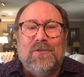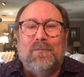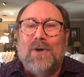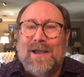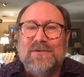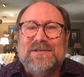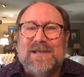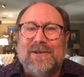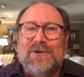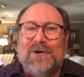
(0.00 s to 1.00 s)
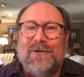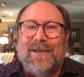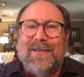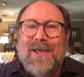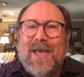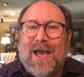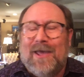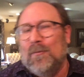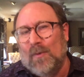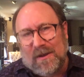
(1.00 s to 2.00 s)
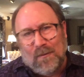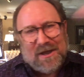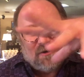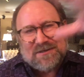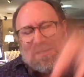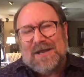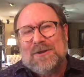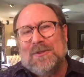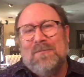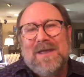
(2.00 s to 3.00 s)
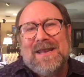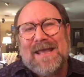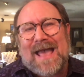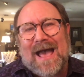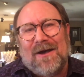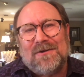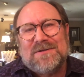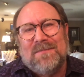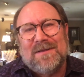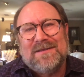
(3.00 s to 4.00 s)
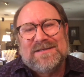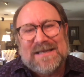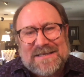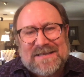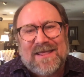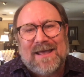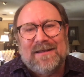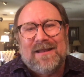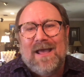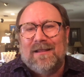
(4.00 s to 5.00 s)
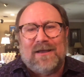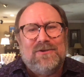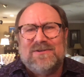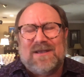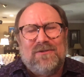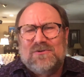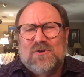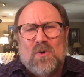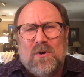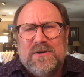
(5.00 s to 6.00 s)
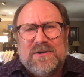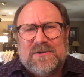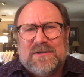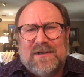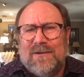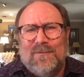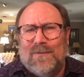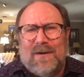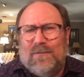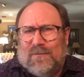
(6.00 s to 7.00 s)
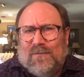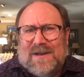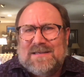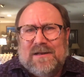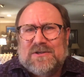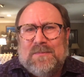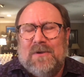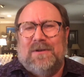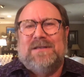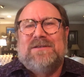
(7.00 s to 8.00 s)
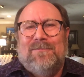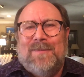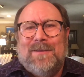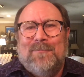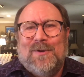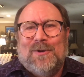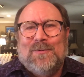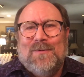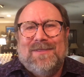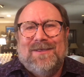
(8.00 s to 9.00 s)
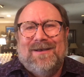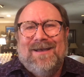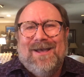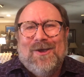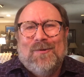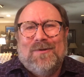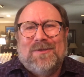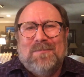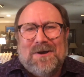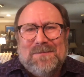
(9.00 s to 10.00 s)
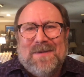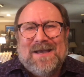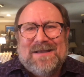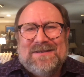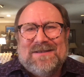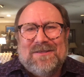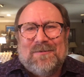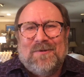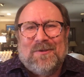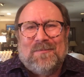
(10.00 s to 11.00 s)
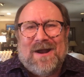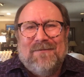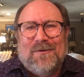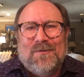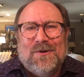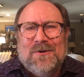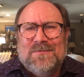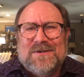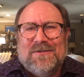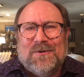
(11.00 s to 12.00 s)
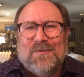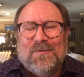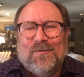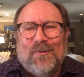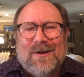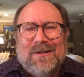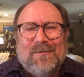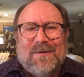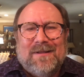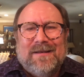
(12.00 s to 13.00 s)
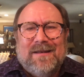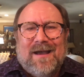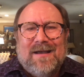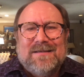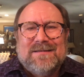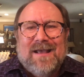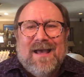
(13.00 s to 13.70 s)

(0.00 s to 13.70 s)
Brown Center, and we all stayed in the meeting house. But since then, like you said, those gorgeous residence buildings have been built with the bunk beds and the private rooms, and they're really, really nice.